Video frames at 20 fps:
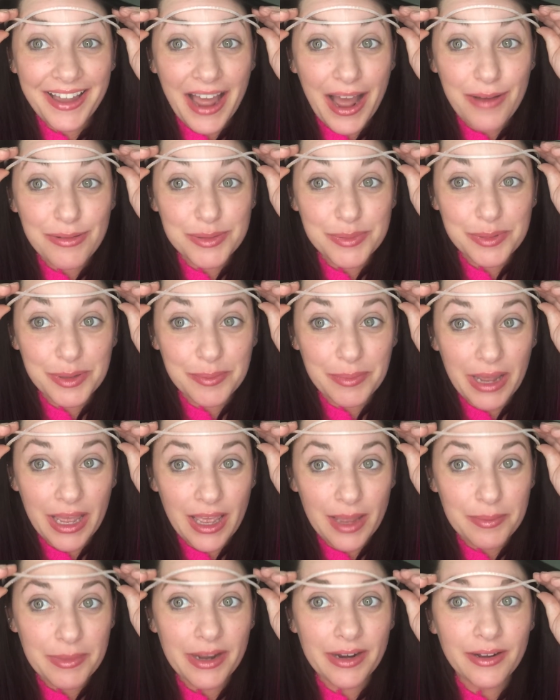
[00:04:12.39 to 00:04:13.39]
I was putting my
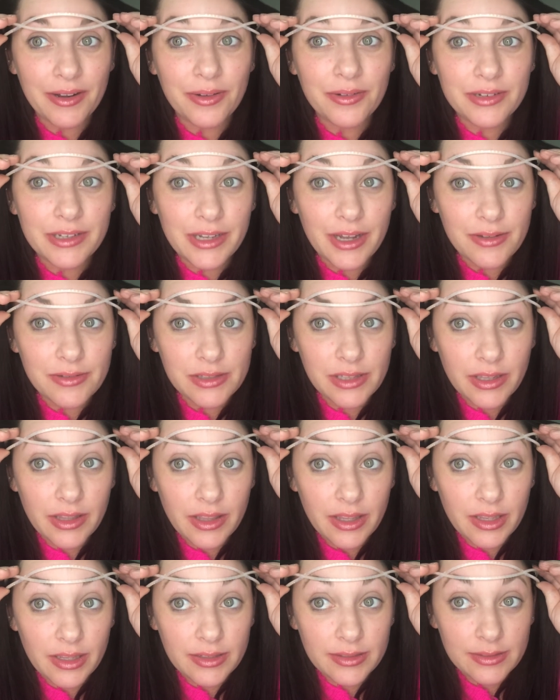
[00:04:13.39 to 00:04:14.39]
headband on. Do y'all see
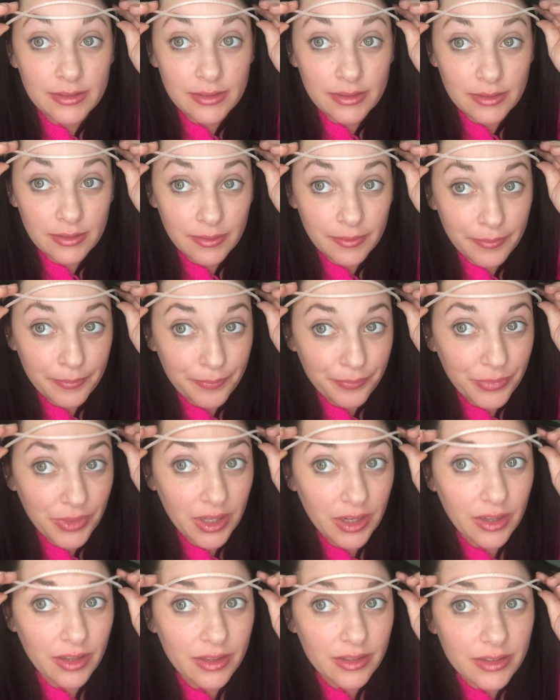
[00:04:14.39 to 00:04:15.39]
this?
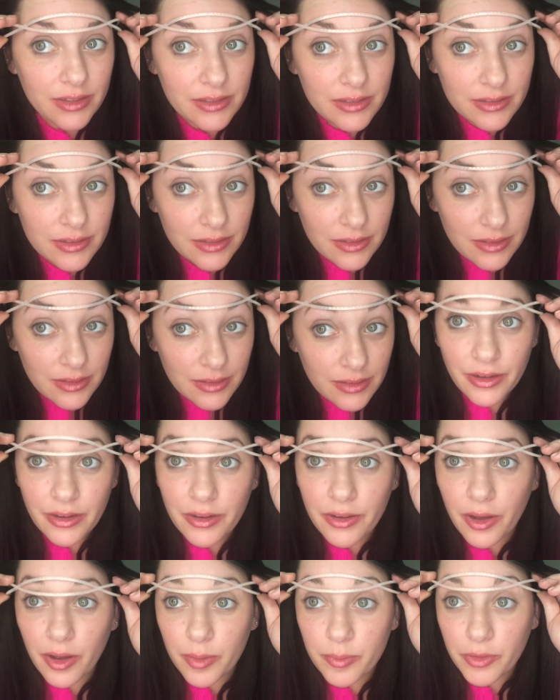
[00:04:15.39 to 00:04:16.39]
Look at this.
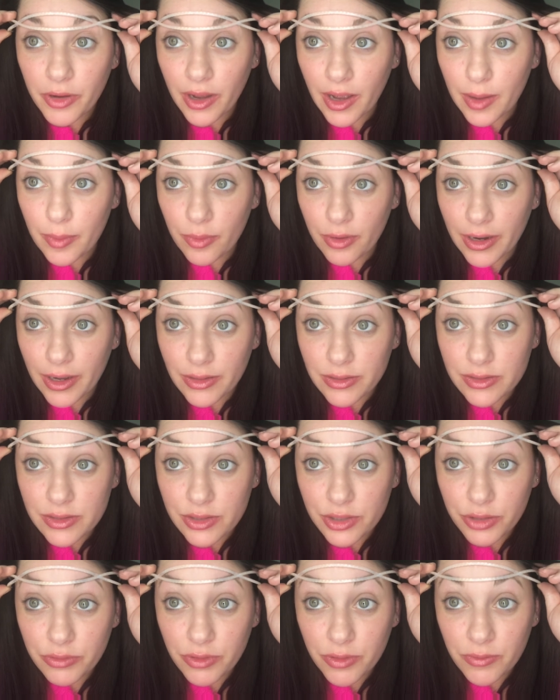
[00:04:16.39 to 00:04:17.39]
comb your eyebrows
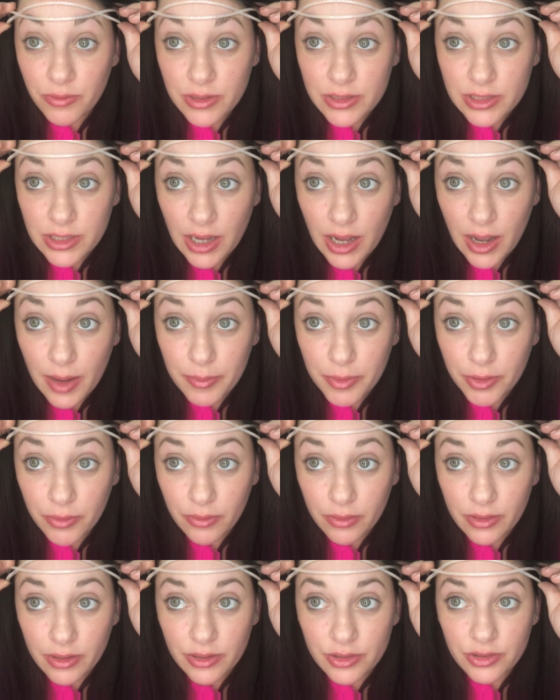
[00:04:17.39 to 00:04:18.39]
two at one time
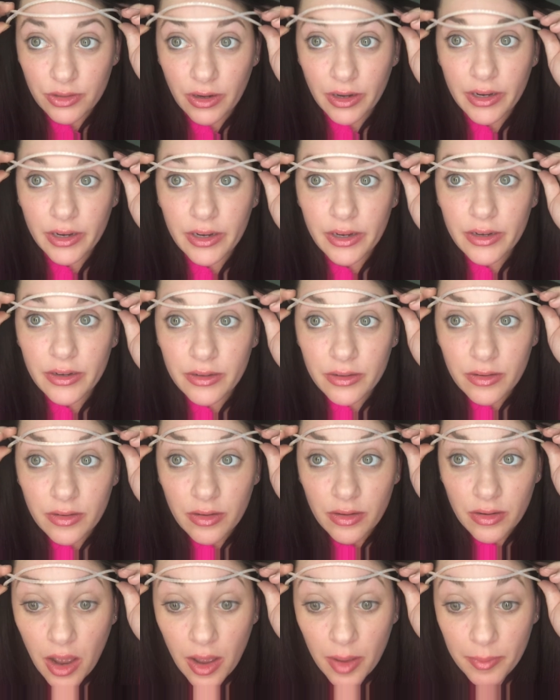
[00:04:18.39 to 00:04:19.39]
doing this right here.
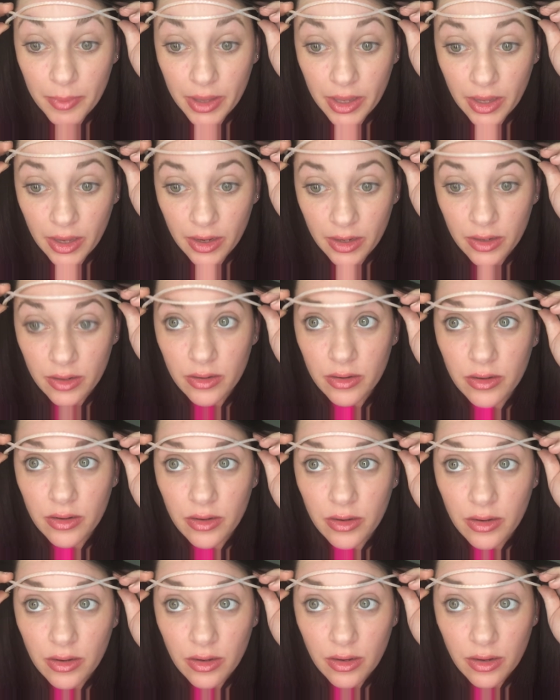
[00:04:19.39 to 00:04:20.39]
I mean,
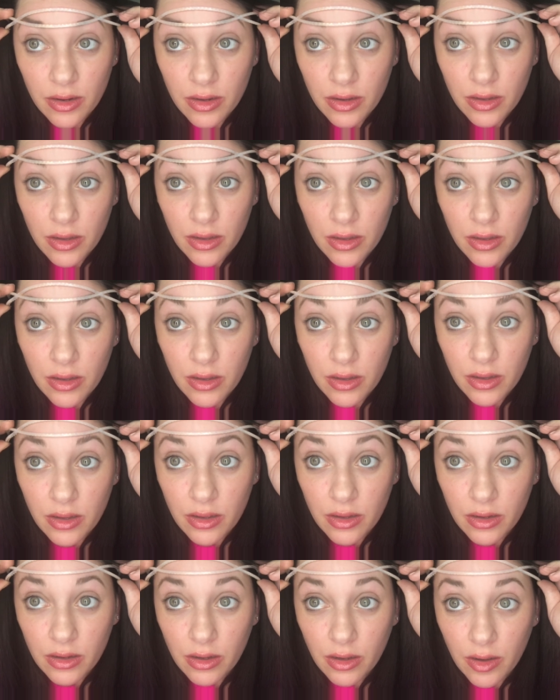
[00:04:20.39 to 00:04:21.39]

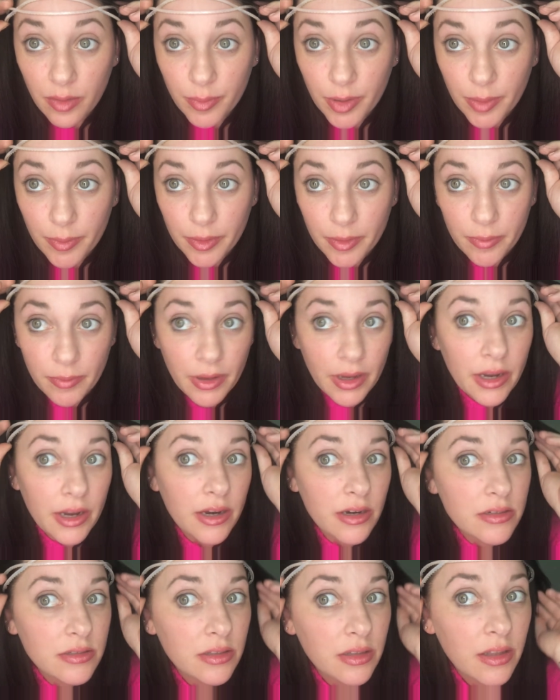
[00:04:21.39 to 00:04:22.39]
Comb up them
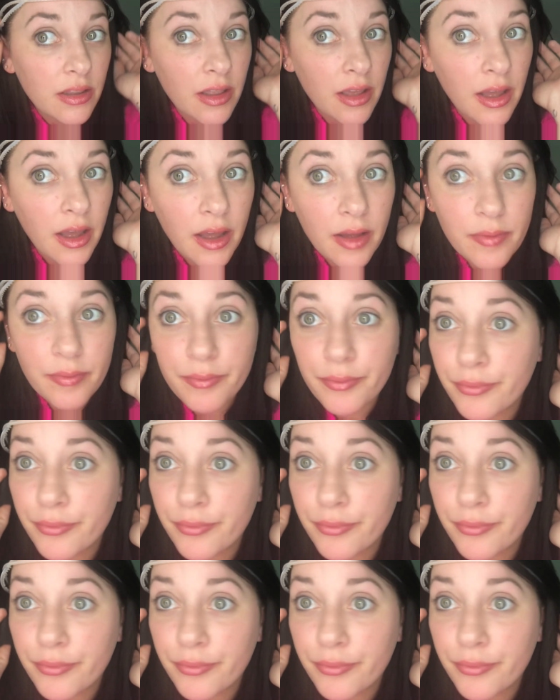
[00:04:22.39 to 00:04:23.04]
hairs. Look at that.